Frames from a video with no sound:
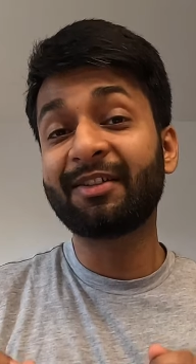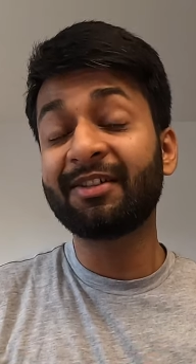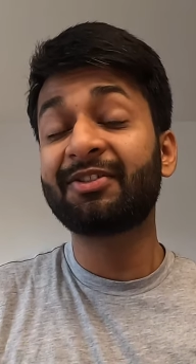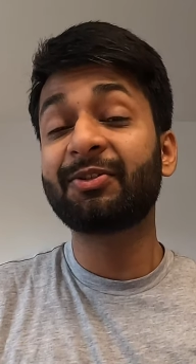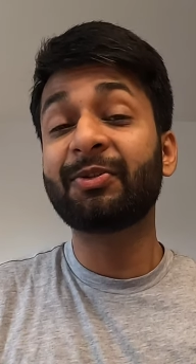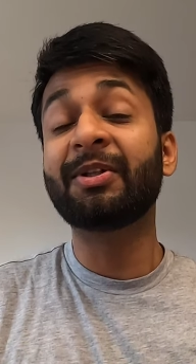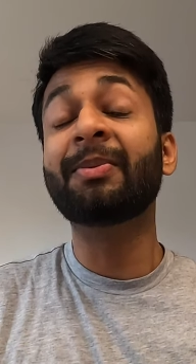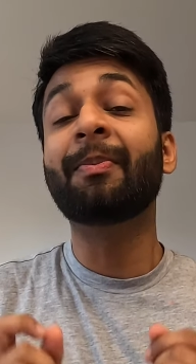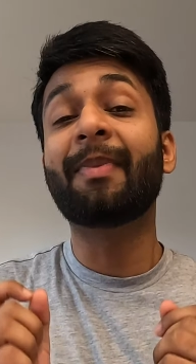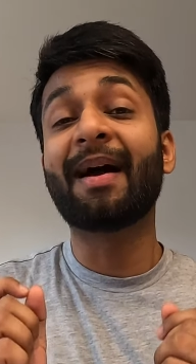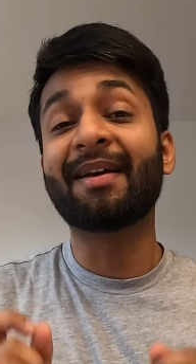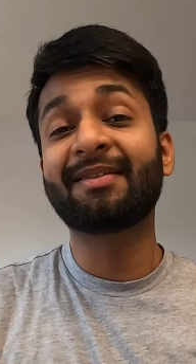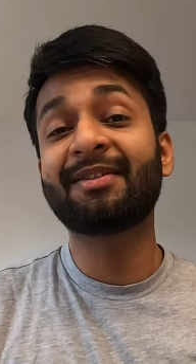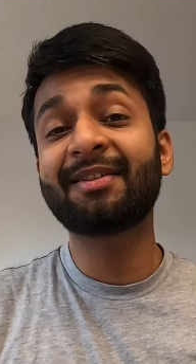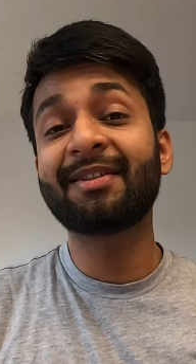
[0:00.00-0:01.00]
other student
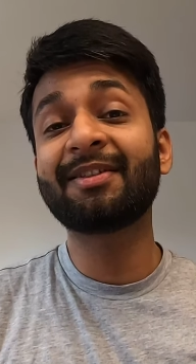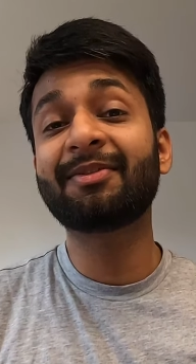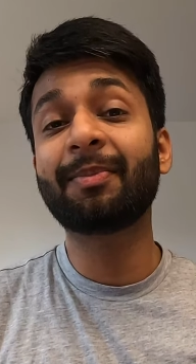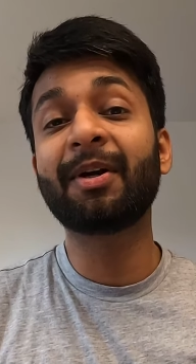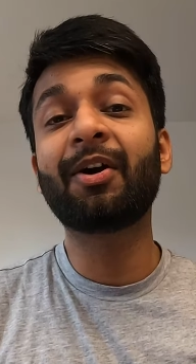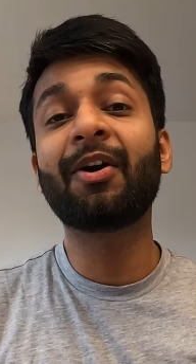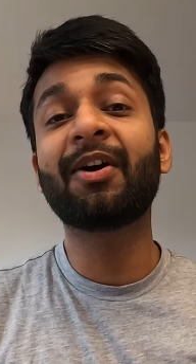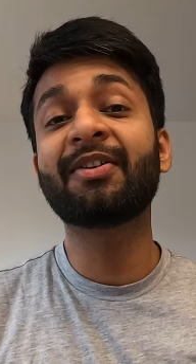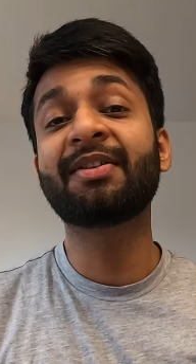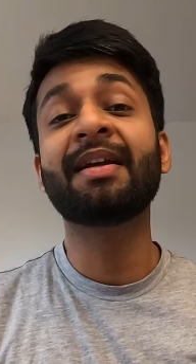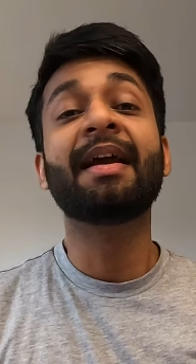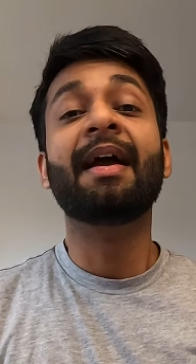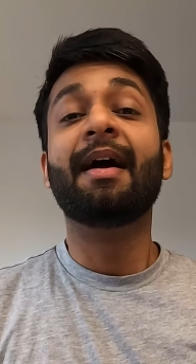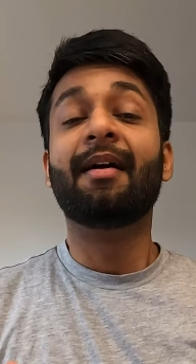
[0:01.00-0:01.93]
ambassadors because